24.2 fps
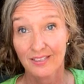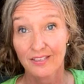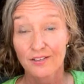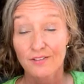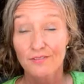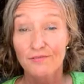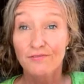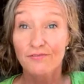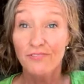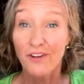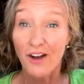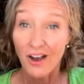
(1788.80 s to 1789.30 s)

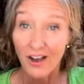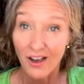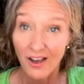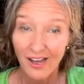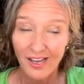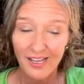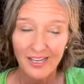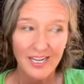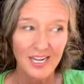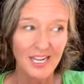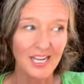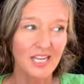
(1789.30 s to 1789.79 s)

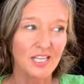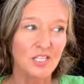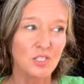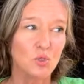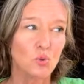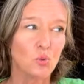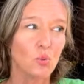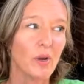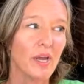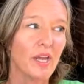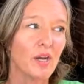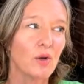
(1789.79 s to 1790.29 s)
Fawn is
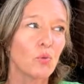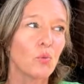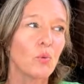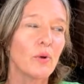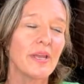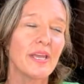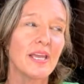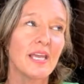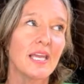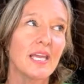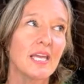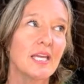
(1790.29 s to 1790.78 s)
when
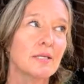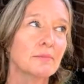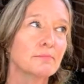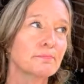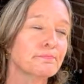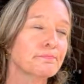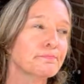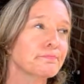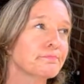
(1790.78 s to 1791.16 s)
we